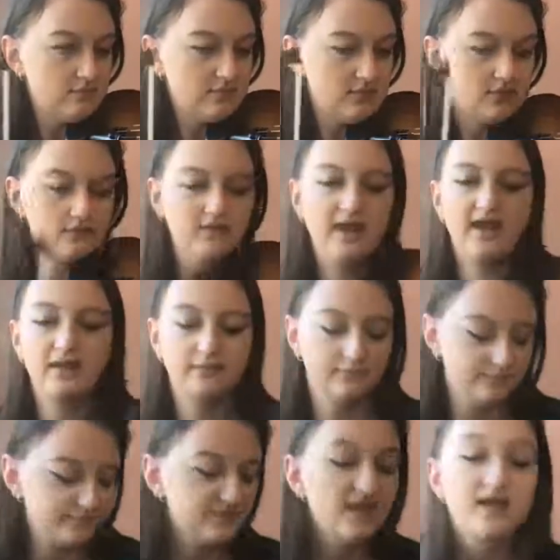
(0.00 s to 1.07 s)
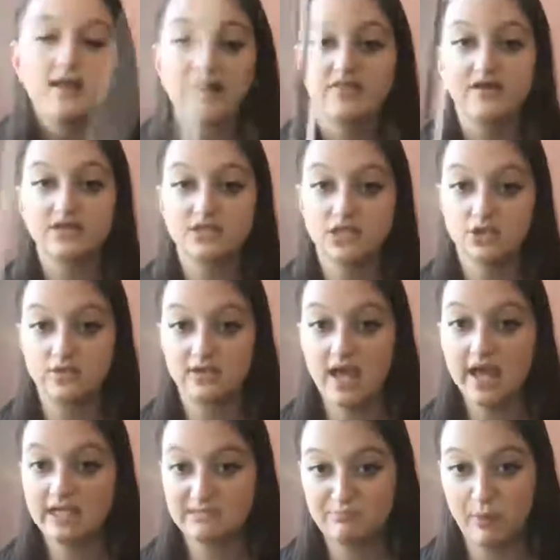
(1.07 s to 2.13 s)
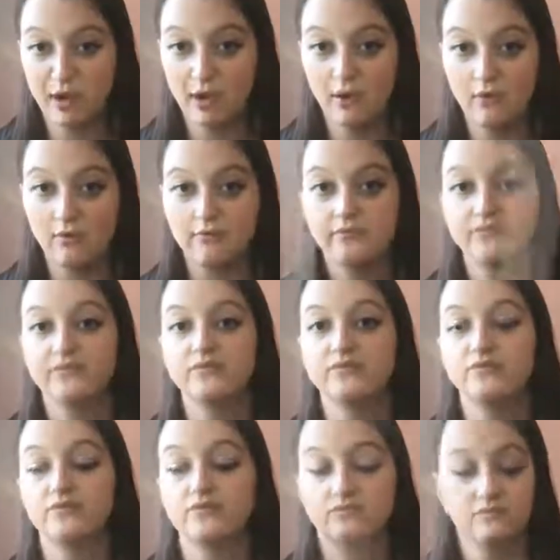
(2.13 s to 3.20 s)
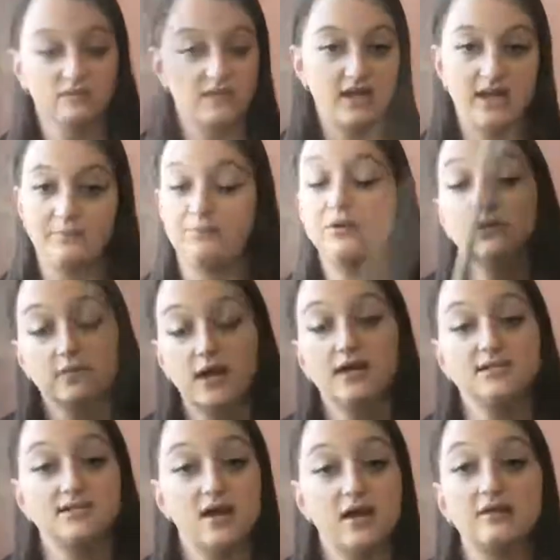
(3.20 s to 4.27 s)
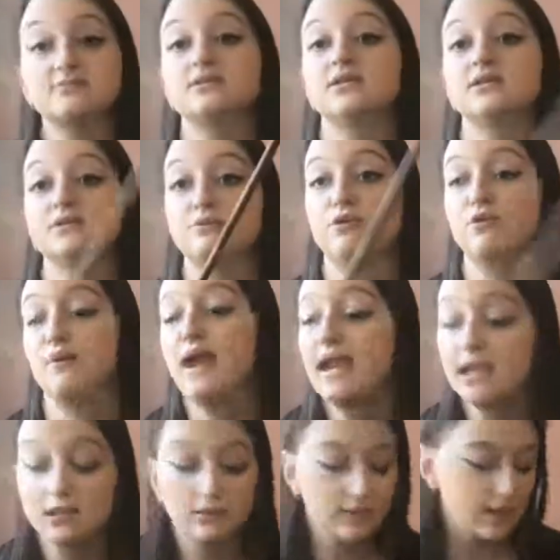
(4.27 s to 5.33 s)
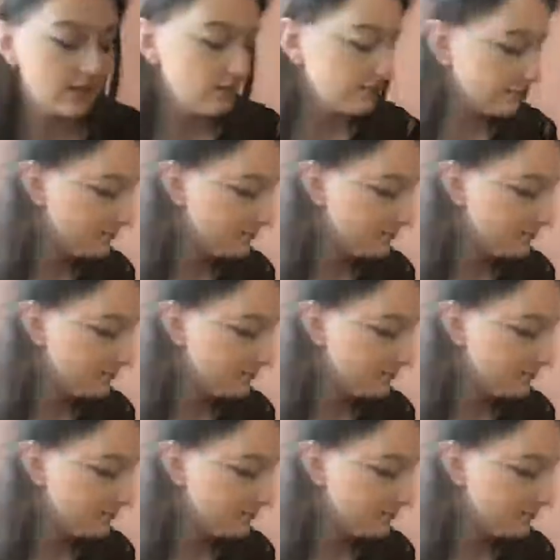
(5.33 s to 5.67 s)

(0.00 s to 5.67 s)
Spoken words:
All right. Then I'll show you the next bow that I put rosin on because I use it more regularly.